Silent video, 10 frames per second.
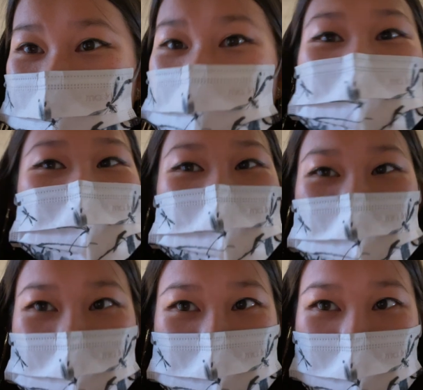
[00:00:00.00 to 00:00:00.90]
What
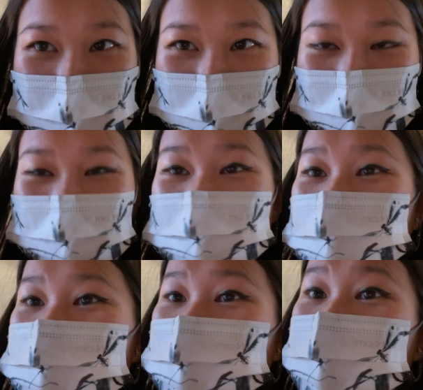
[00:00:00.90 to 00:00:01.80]
we thought, but it
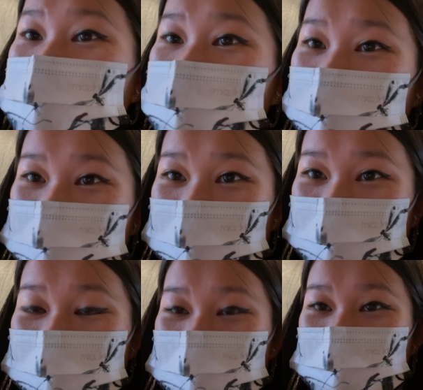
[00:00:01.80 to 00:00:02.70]
wasn't
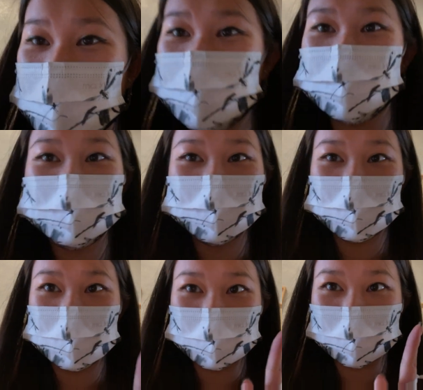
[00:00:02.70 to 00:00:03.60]
outrageous, so
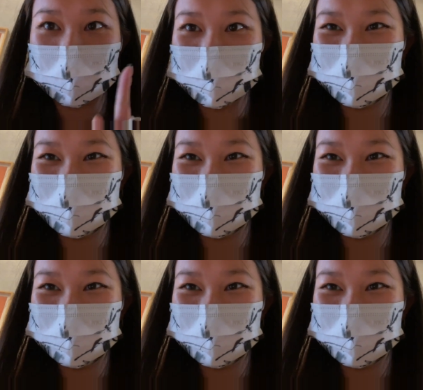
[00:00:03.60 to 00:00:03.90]
doable.